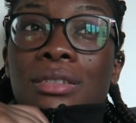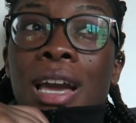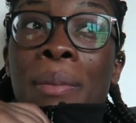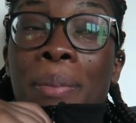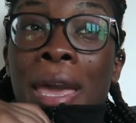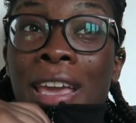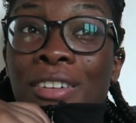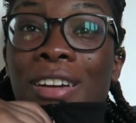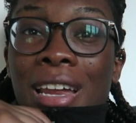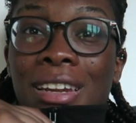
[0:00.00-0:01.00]
I'm
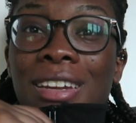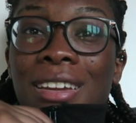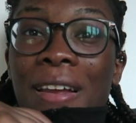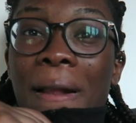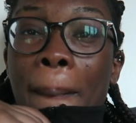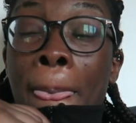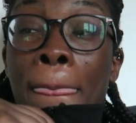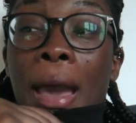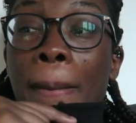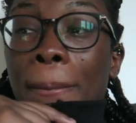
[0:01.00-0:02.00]
paying rent.
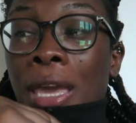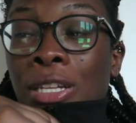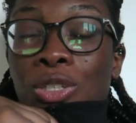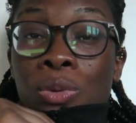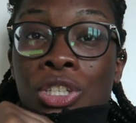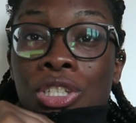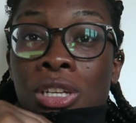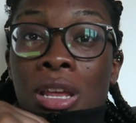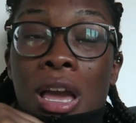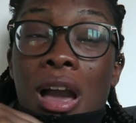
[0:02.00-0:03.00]
I'm paying tuition.